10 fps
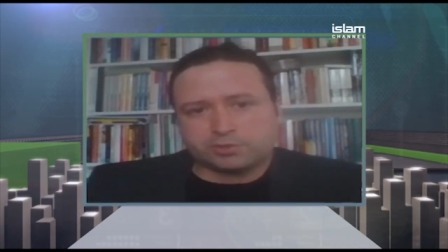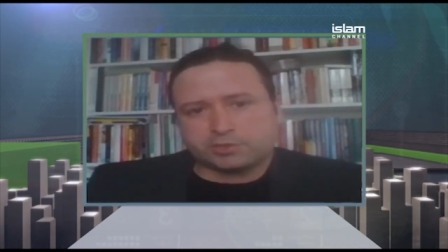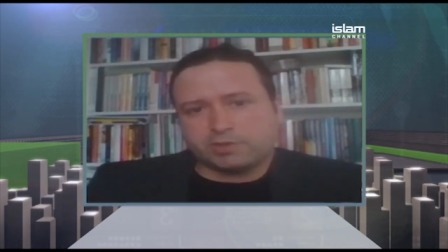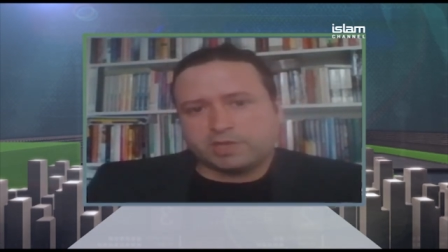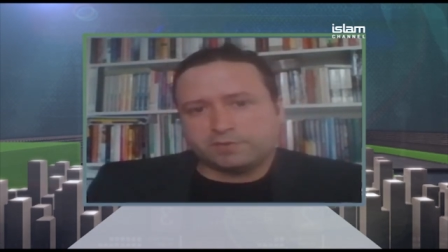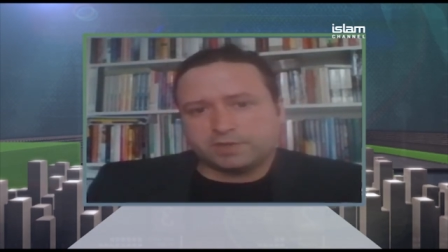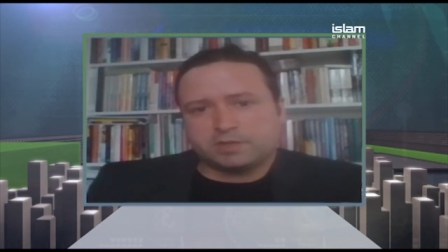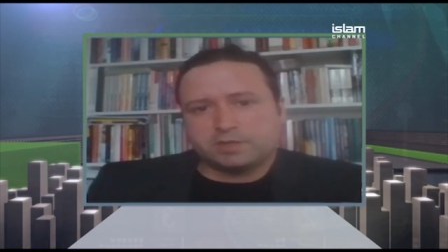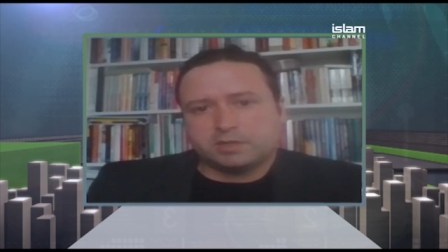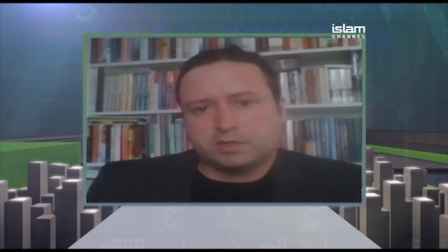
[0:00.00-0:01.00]
So
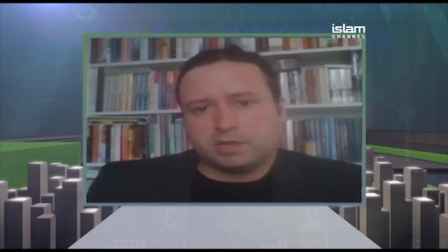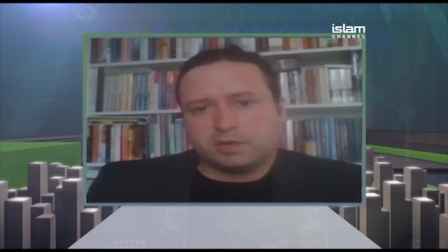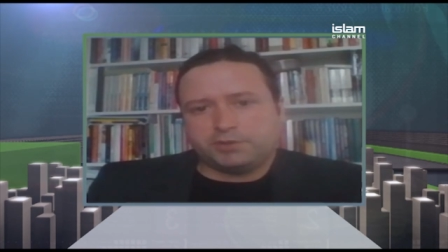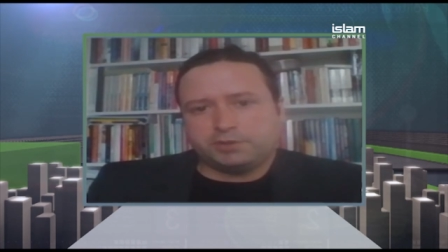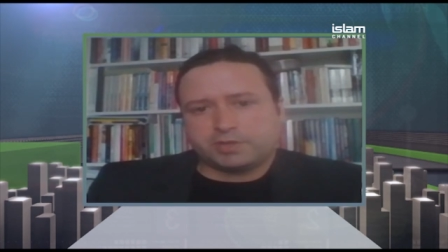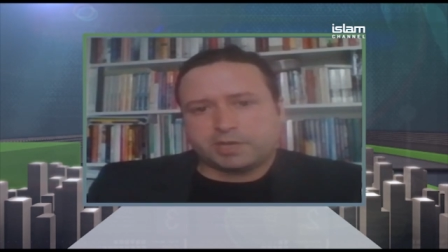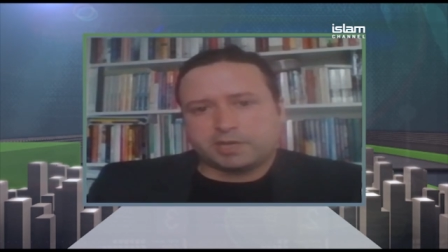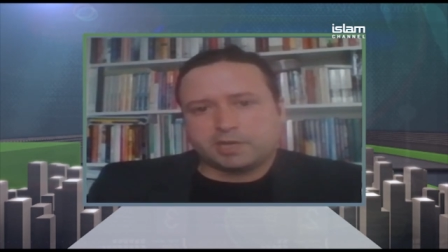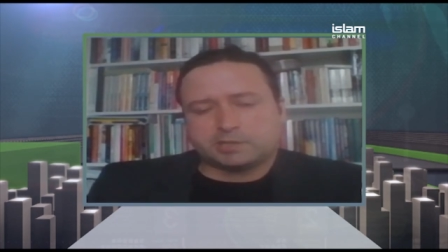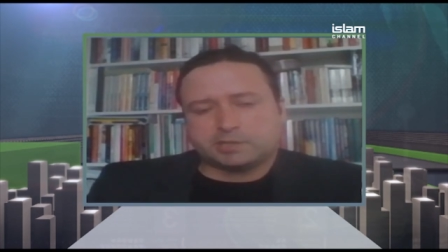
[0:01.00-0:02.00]
even if the UK
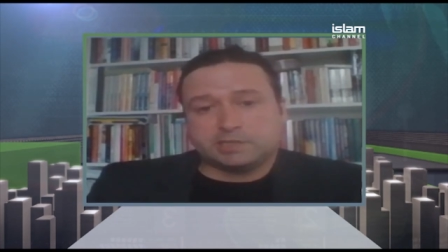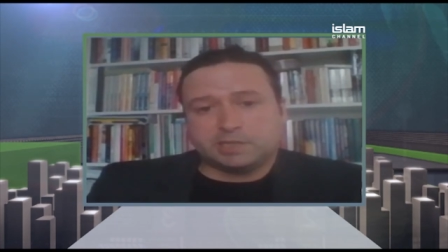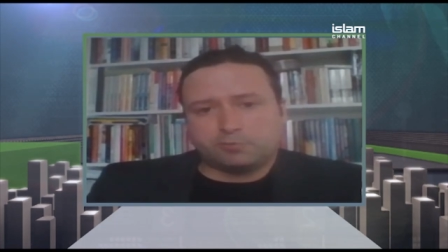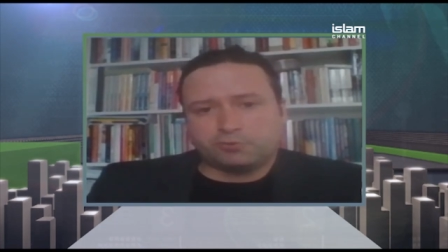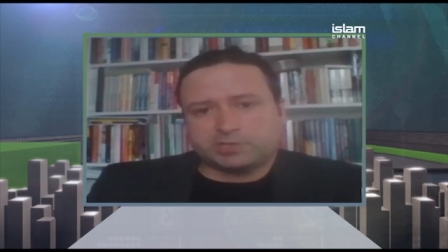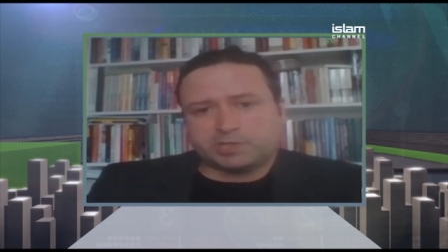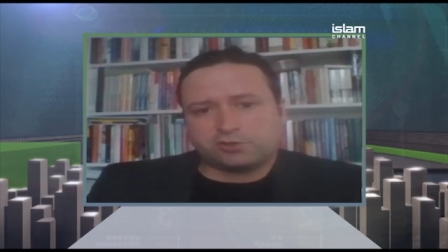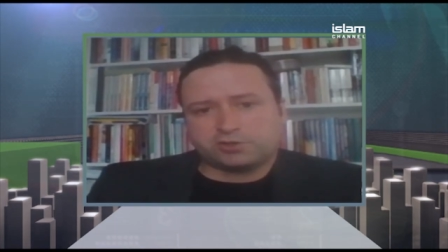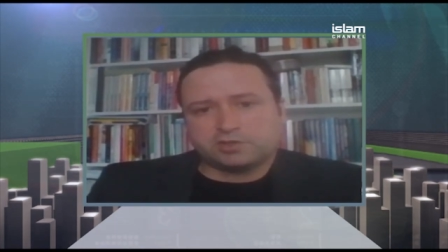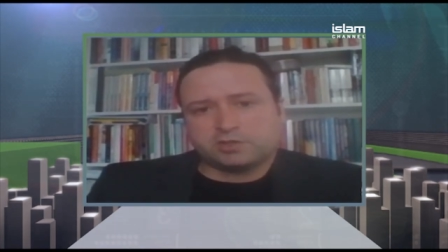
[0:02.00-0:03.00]
enters a deep
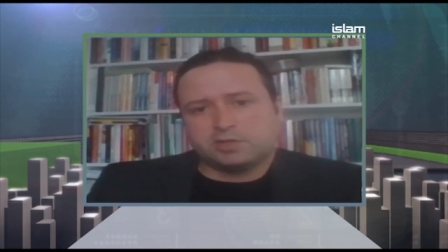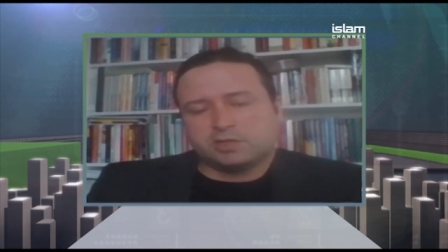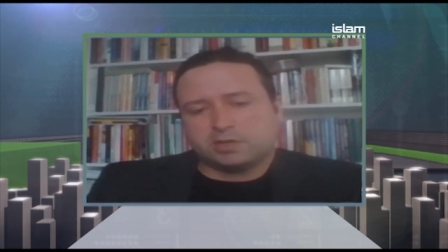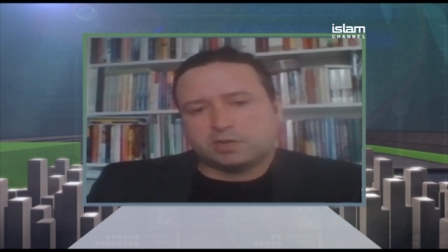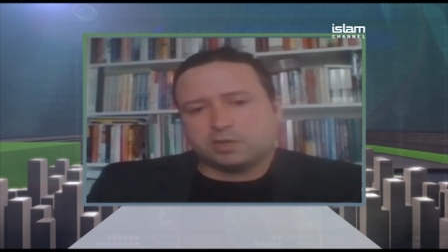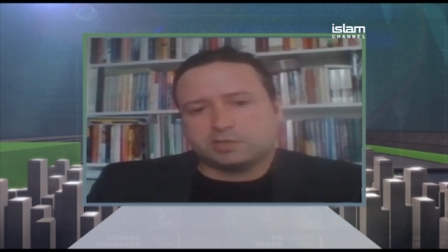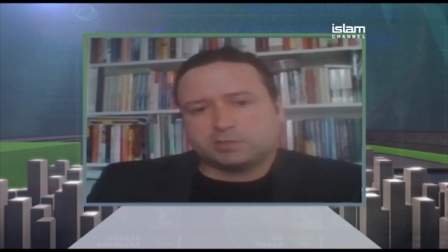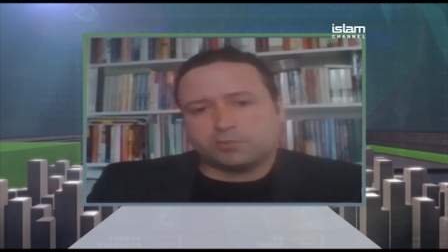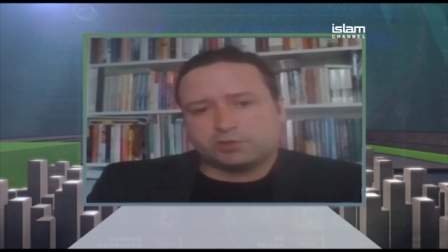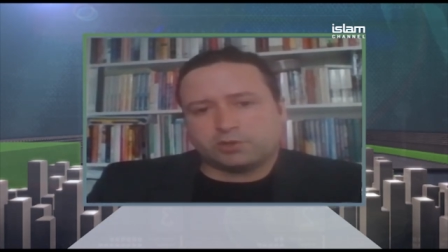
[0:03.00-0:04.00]
recession, uh,
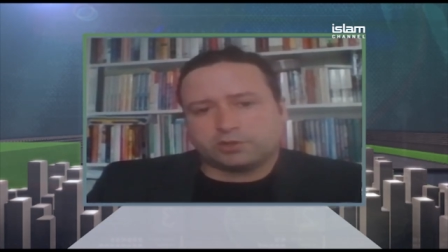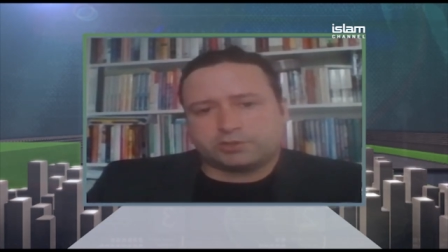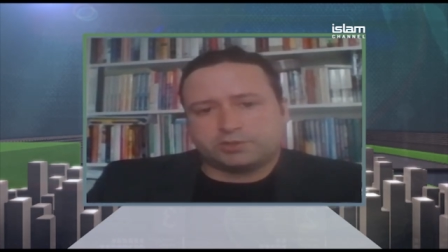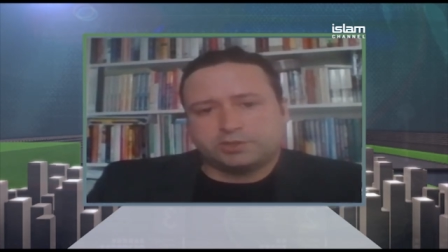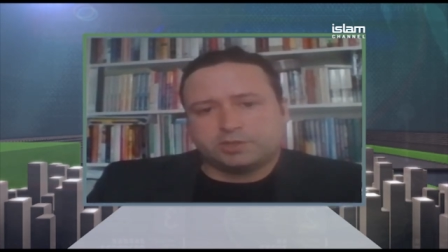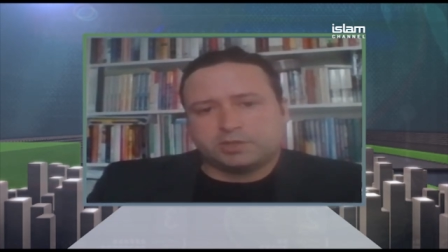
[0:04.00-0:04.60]
this will not